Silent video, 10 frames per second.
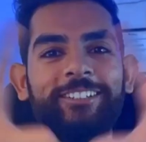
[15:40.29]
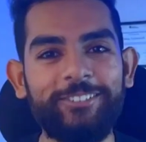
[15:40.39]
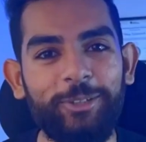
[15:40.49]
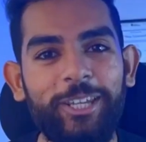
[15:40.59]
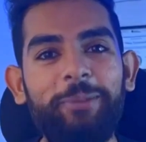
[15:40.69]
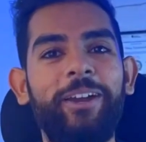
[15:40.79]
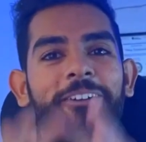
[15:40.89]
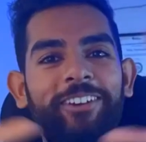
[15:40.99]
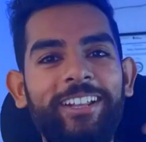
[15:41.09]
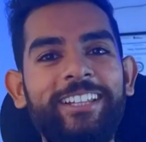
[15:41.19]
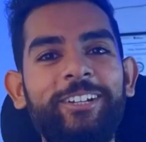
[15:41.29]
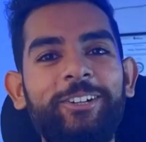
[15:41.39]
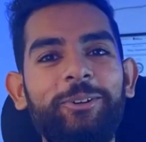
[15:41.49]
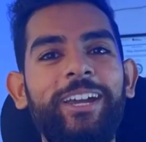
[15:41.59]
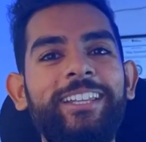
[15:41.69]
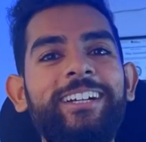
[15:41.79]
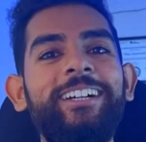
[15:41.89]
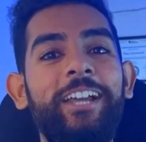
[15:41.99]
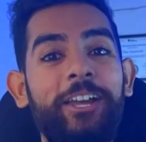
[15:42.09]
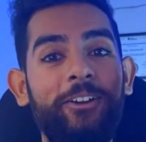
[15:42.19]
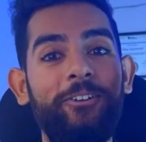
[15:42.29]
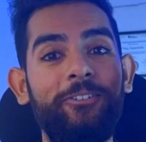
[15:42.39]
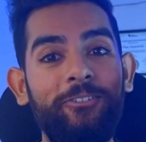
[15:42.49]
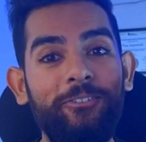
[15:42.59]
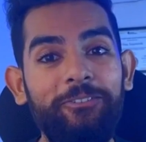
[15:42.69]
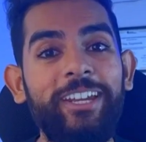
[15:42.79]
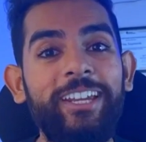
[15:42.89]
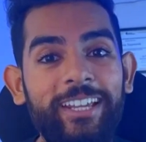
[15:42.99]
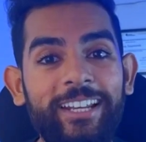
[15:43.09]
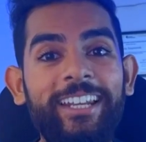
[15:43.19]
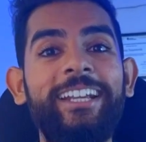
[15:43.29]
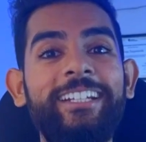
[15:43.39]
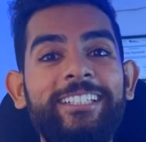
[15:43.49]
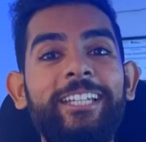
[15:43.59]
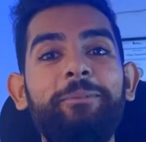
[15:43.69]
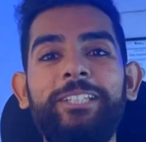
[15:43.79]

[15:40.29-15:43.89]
to keep everything together, we need sleep.